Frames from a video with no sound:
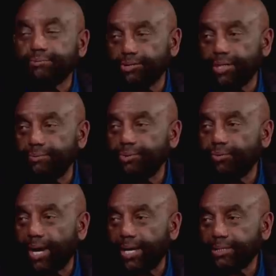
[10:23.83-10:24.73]
I'm trying to be
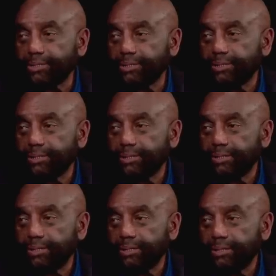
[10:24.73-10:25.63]
white.
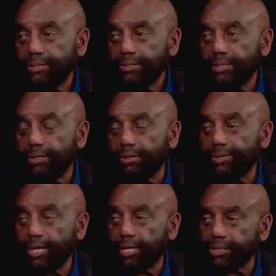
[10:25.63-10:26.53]
Are you? They call
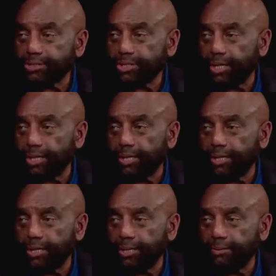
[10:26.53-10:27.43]
me Uncle
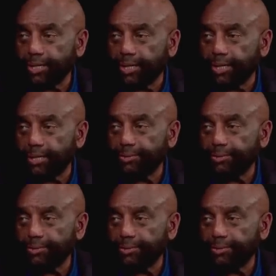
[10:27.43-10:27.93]
Tom and all that.